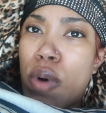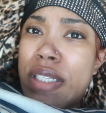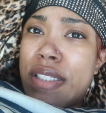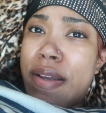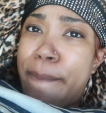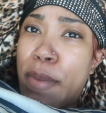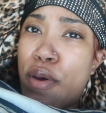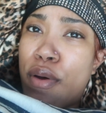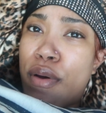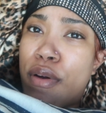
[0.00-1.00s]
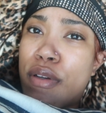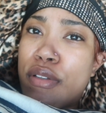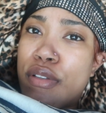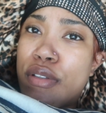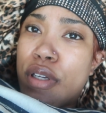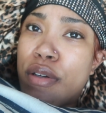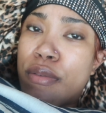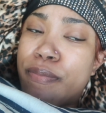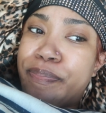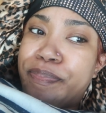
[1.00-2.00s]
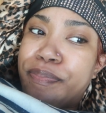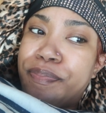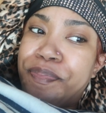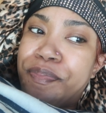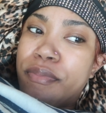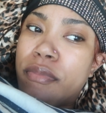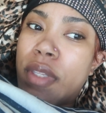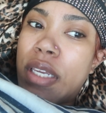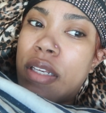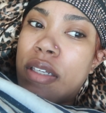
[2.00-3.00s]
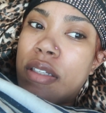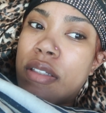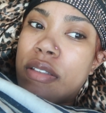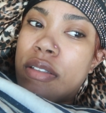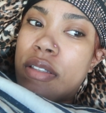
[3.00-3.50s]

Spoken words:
What's up y'all? So it is,